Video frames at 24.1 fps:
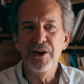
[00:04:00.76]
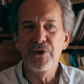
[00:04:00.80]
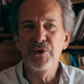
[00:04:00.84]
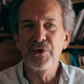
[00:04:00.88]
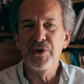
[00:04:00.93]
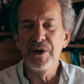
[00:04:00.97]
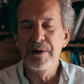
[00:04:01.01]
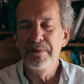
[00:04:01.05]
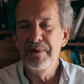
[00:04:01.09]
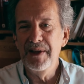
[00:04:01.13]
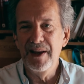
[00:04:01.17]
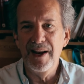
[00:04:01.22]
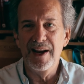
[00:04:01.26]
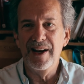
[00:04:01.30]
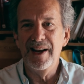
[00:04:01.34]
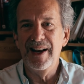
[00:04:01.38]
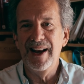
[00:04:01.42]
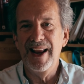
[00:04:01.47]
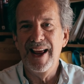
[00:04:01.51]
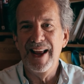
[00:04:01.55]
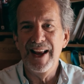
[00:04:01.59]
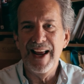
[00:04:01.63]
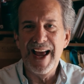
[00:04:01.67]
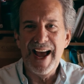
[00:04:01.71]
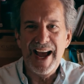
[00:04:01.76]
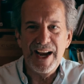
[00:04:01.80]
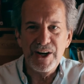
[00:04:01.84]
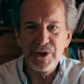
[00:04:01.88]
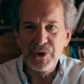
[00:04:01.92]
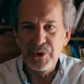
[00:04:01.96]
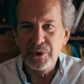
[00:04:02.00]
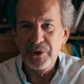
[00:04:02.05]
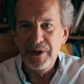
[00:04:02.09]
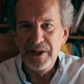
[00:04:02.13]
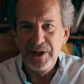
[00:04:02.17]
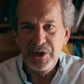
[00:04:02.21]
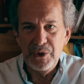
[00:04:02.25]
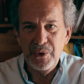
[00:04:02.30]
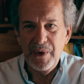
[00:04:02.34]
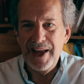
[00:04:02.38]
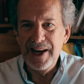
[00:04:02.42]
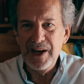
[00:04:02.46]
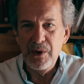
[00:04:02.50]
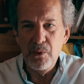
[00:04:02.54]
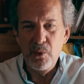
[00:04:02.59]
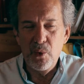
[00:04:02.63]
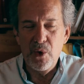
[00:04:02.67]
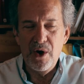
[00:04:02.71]
attribute it actually to
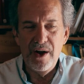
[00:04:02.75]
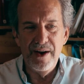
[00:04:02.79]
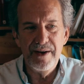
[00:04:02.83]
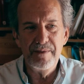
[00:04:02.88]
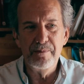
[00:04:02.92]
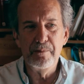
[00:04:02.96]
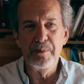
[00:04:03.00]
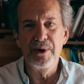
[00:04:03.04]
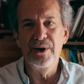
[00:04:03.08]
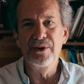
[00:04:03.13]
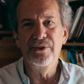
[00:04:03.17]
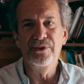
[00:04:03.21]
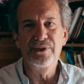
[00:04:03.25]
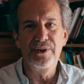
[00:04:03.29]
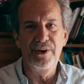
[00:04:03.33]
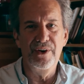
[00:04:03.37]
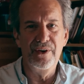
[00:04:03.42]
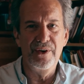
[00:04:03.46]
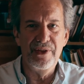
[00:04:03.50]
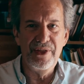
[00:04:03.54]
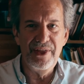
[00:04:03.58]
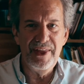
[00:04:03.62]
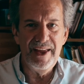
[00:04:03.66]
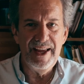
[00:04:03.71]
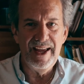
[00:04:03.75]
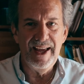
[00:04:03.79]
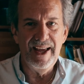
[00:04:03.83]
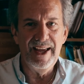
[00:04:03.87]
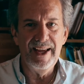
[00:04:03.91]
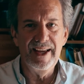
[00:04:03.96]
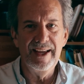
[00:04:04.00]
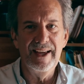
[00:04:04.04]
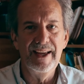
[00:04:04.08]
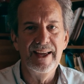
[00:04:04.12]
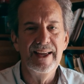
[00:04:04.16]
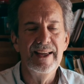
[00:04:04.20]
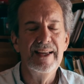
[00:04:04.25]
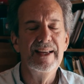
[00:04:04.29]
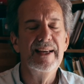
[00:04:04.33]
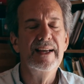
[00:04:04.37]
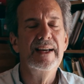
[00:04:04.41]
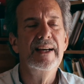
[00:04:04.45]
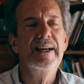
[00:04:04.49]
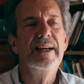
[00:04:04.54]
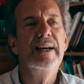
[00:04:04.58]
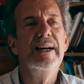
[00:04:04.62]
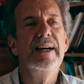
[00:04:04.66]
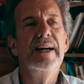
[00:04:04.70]
any one person or thing
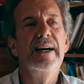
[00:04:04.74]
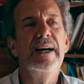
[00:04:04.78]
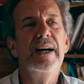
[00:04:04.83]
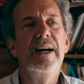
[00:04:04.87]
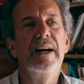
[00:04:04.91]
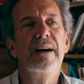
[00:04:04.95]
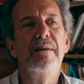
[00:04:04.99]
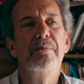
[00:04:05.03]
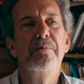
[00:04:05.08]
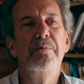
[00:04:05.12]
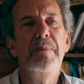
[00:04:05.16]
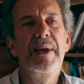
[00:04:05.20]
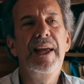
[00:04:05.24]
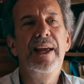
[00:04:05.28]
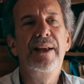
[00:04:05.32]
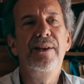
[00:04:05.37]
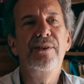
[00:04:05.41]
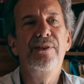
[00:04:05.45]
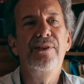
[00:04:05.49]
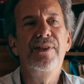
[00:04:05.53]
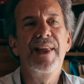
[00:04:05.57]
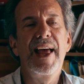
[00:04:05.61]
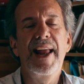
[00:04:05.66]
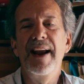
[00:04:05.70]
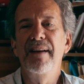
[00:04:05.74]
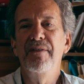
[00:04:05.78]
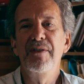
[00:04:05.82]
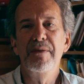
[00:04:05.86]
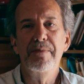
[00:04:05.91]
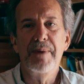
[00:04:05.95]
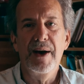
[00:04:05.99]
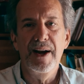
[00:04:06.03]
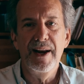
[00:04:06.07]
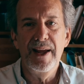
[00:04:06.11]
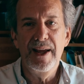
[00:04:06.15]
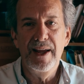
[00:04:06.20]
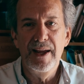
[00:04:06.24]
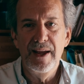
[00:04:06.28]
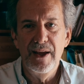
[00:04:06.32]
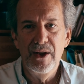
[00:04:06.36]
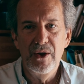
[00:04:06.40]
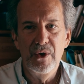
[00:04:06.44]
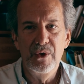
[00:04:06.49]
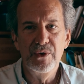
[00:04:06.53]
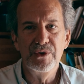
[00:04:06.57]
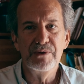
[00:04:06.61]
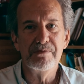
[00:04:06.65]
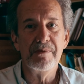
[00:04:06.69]
means that everybody
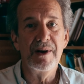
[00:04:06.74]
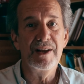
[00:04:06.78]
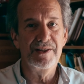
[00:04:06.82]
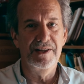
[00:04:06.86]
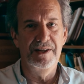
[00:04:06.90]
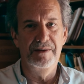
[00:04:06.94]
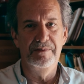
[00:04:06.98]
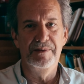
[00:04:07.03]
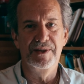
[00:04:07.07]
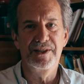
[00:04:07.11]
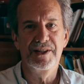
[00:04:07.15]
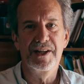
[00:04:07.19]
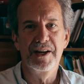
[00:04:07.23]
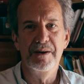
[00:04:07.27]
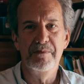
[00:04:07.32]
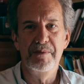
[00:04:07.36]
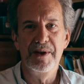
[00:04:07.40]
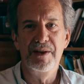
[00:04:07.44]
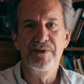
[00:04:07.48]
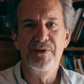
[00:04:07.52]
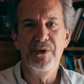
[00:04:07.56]
who's Muslim is going to be